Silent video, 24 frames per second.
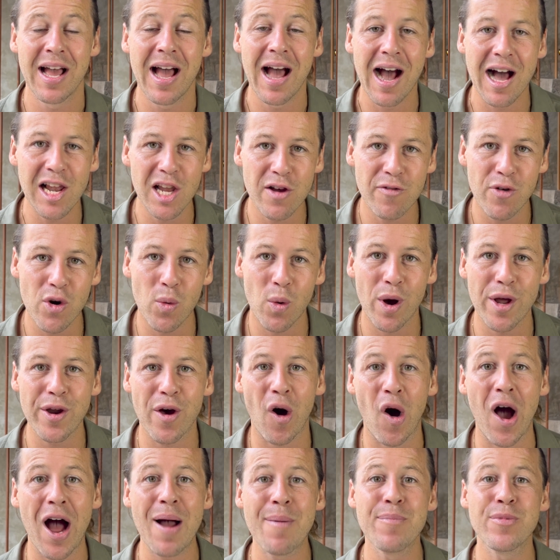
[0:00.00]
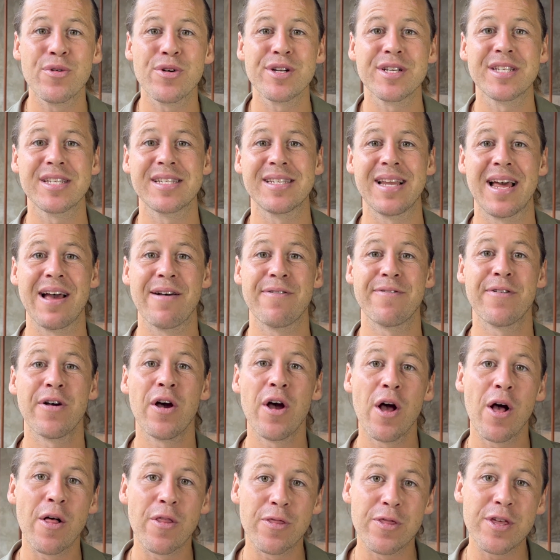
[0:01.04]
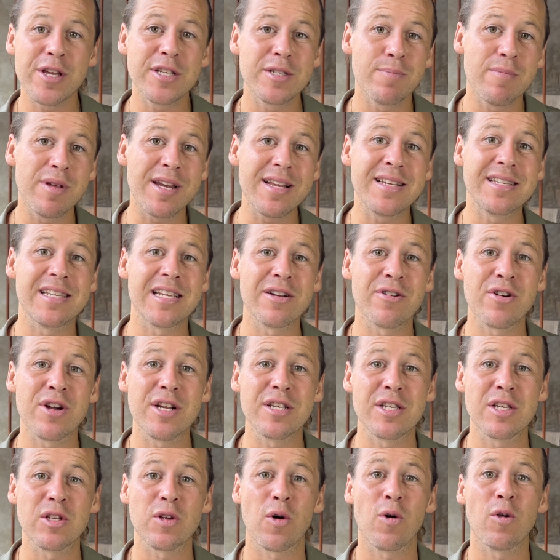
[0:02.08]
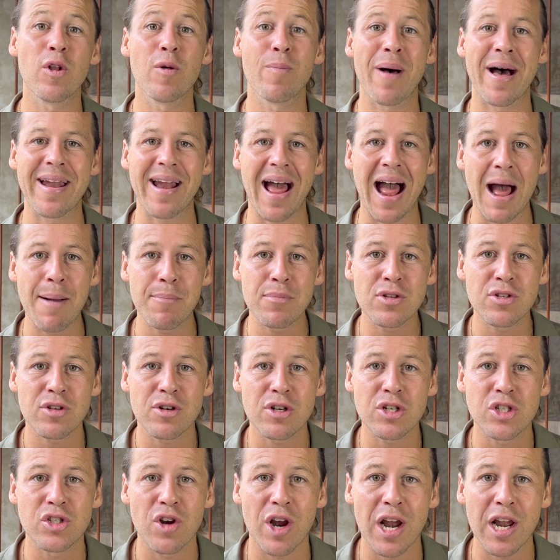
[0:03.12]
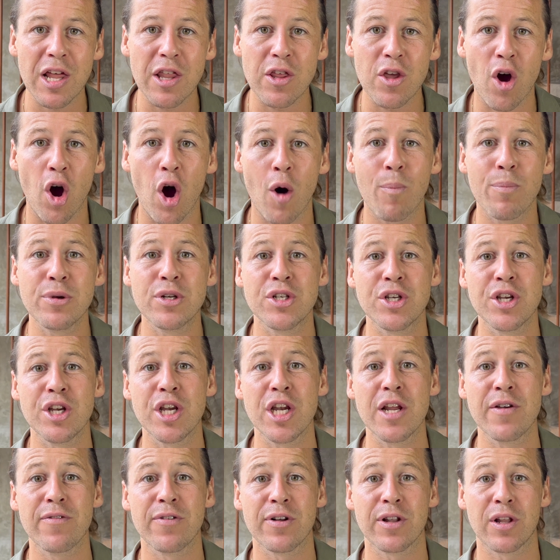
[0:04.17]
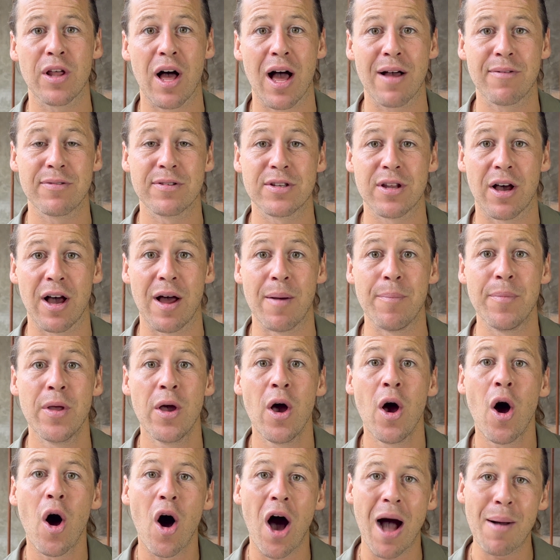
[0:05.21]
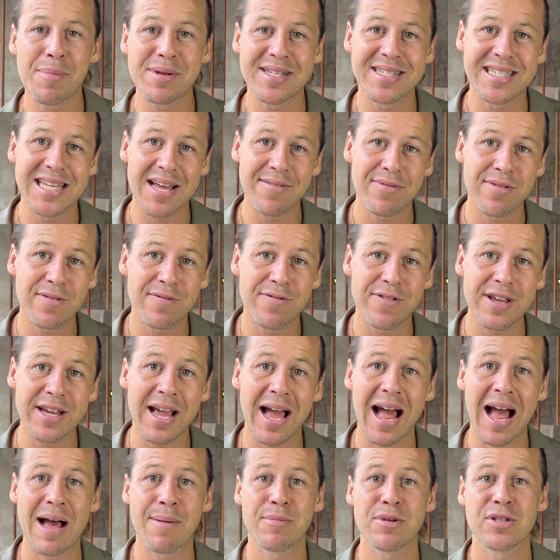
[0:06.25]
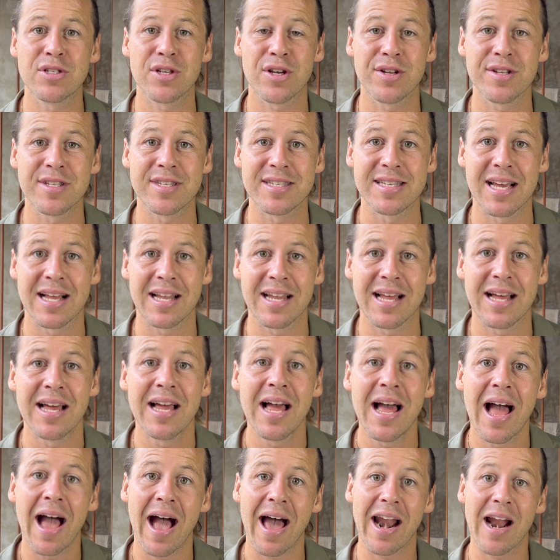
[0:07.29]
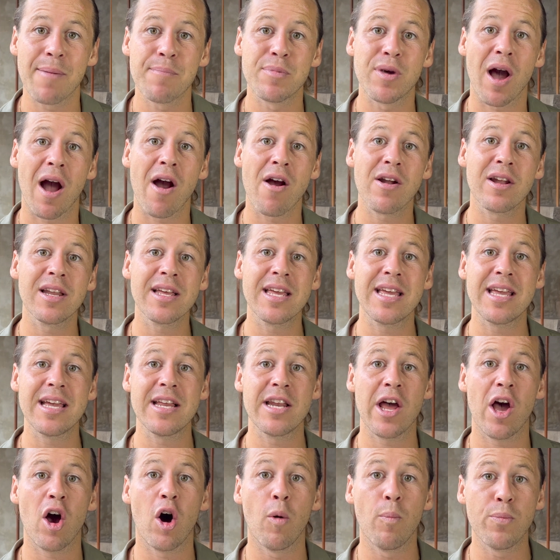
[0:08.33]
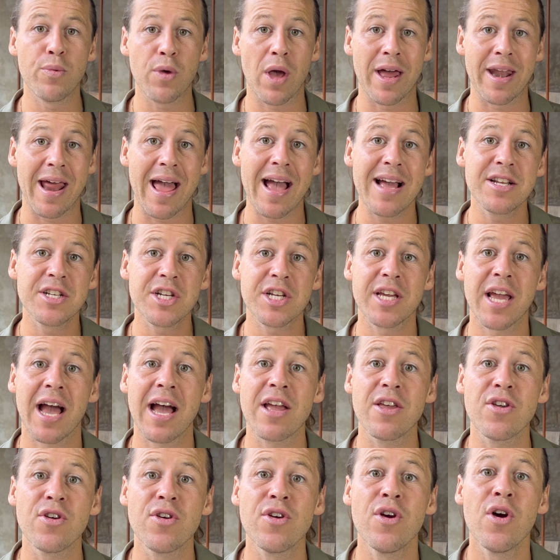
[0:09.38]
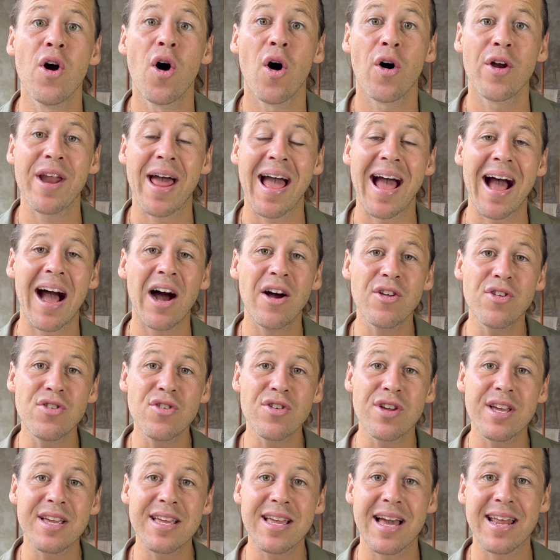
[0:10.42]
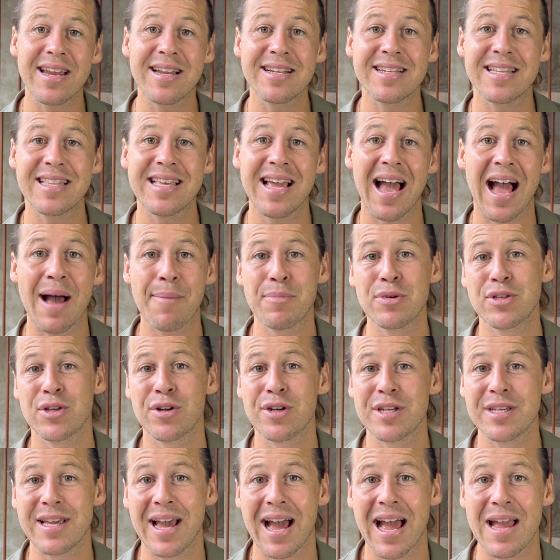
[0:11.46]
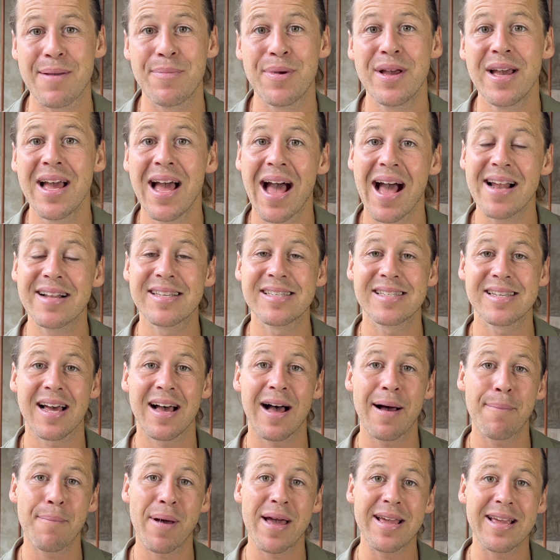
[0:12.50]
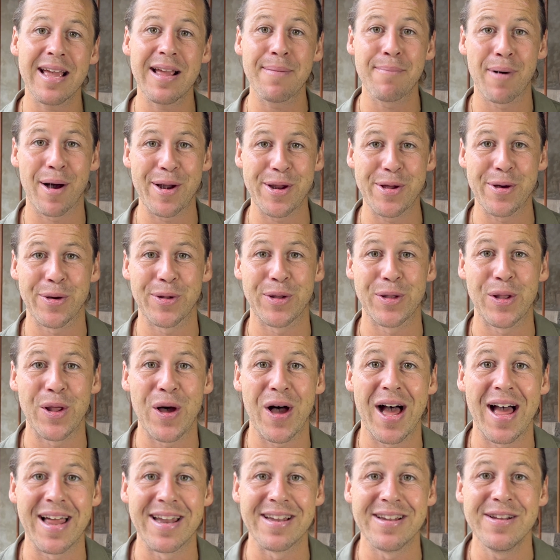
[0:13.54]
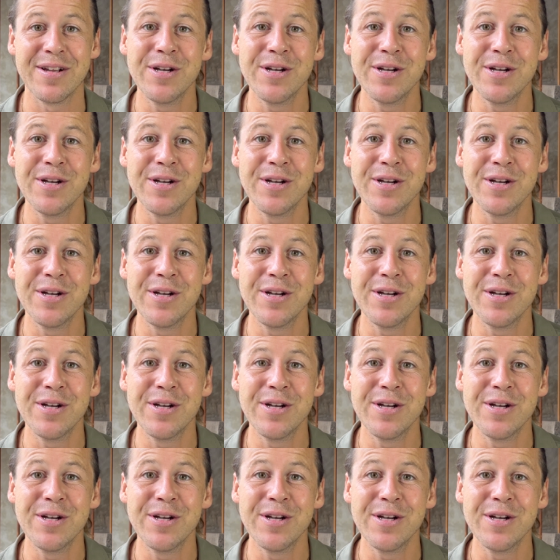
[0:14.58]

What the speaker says: Hello everyone, I'm Chris Steph. This mini series is all about Amazon Australia, the opportunity of a lifetime. I'm a seven-figure Amazon seller and I'm currently here to help and educate you on how you can get into the Amazon game and start making money online.